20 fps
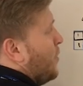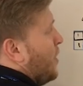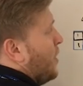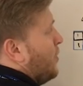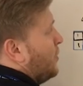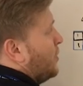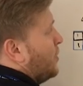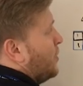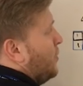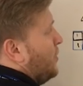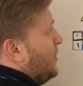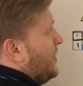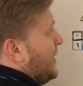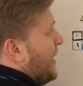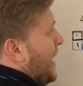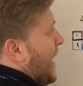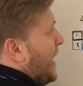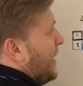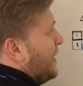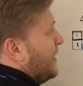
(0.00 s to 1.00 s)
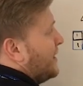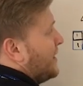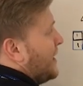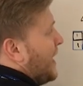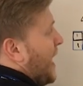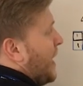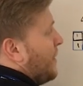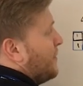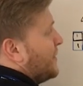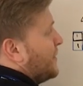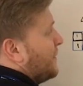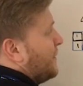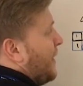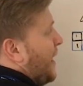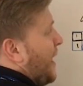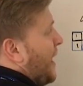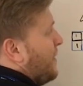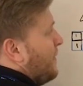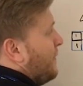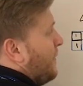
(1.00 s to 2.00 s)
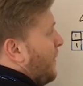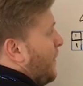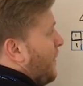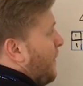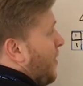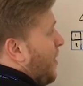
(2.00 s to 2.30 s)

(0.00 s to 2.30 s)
we would do 10 times 5,